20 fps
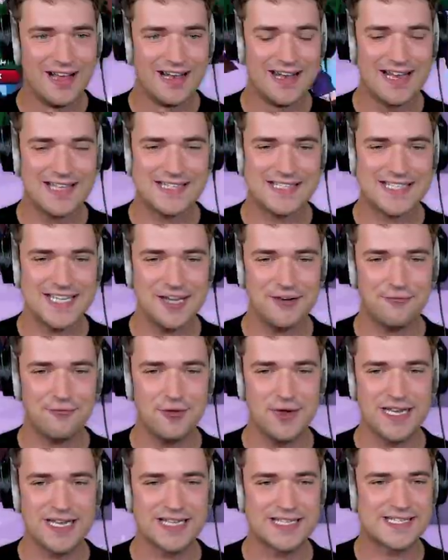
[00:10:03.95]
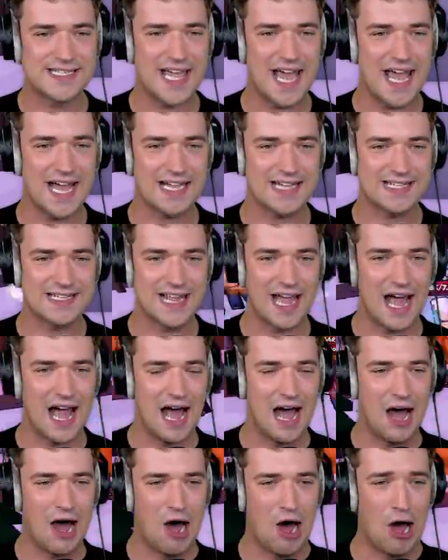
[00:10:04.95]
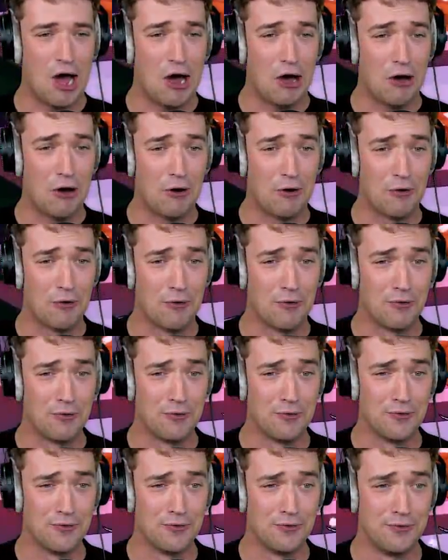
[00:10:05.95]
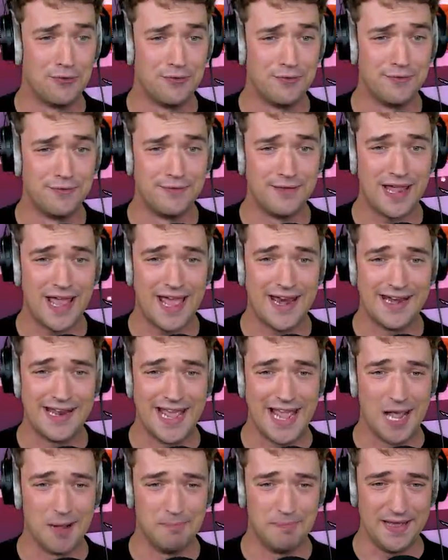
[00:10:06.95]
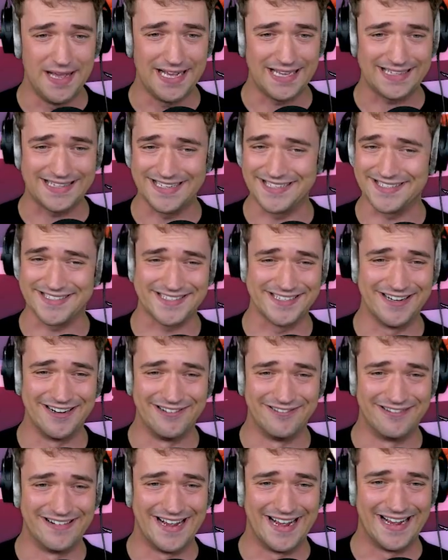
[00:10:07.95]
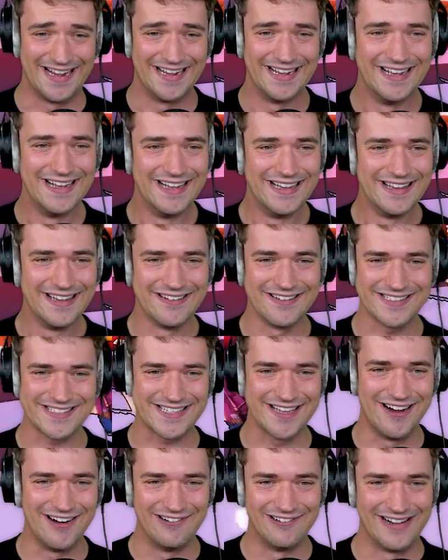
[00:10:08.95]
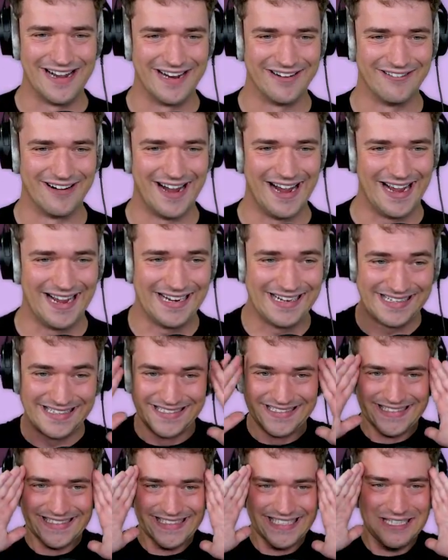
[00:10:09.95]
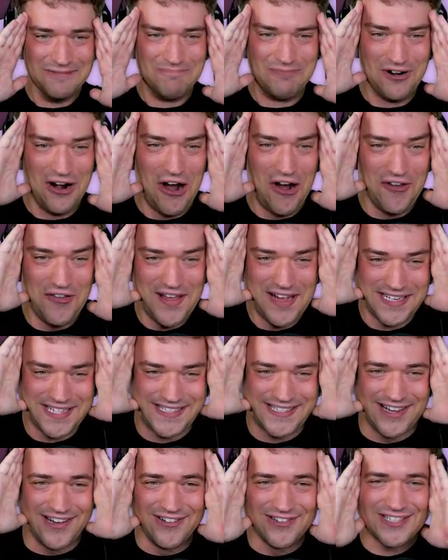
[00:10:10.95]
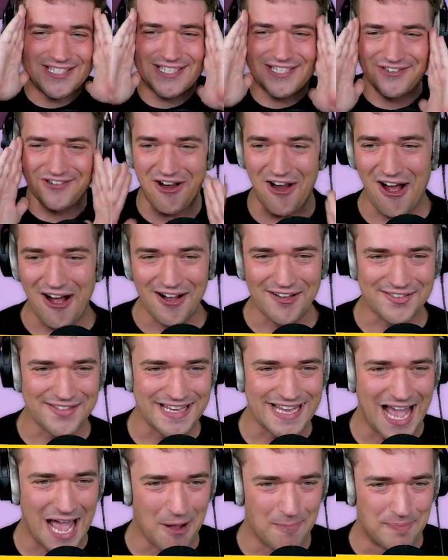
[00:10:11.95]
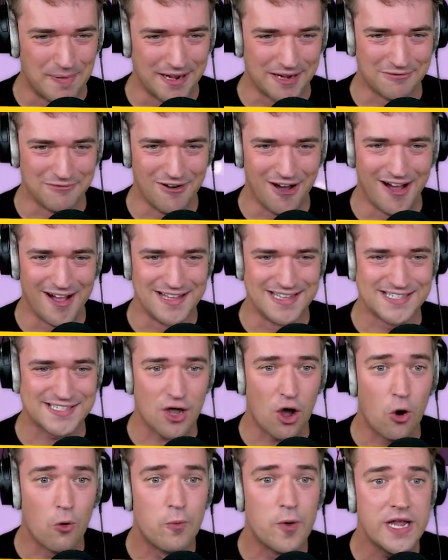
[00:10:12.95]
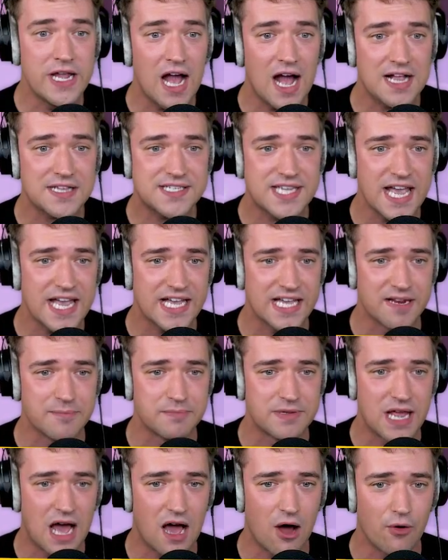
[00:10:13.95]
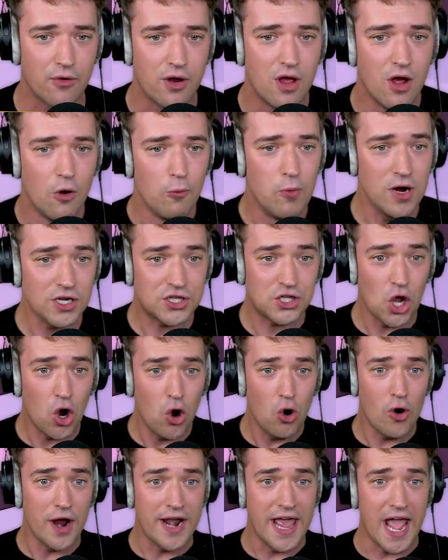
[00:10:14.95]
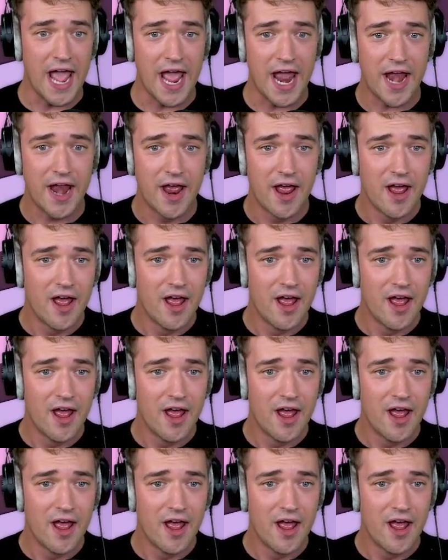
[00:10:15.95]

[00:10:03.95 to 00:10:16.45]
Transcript: Let's see if we can take down an epic. There's no way. There is no way, right? Bro, they're so strong, the epic ones. Oh, we are taking him down. We're doing it.